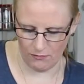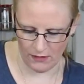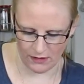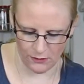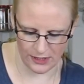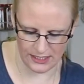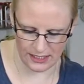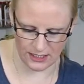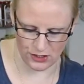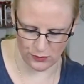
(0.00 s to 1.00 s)
And the reason
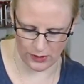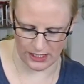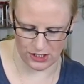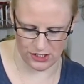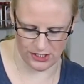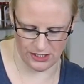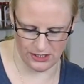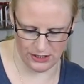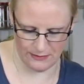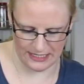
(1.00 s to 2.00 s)
I switched
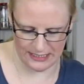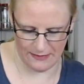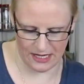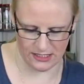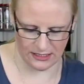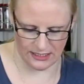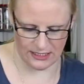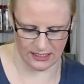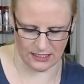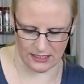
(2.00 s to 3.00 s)
to my spatula is
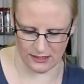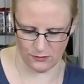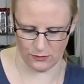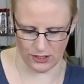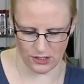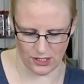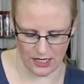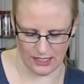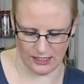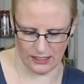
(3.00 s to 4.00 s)
because we are
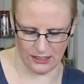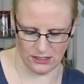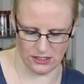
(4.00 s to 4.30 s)
trying